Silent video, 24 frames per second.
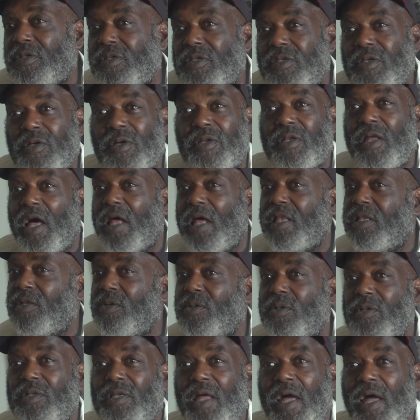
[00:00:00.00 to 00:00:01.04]
You're not
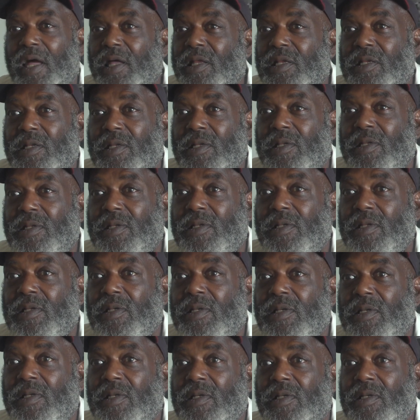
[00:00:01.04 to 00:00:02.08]
doing that.
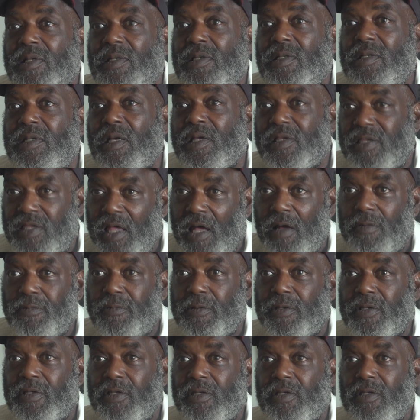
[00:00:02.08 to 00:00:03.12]
You're
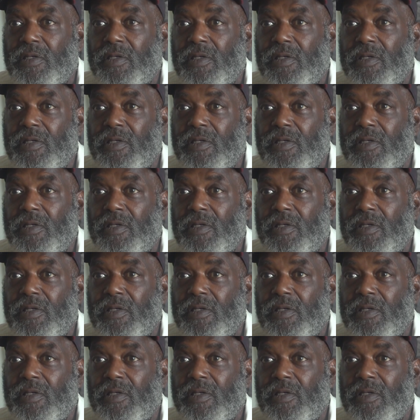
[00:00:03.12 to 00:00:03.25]
selfish.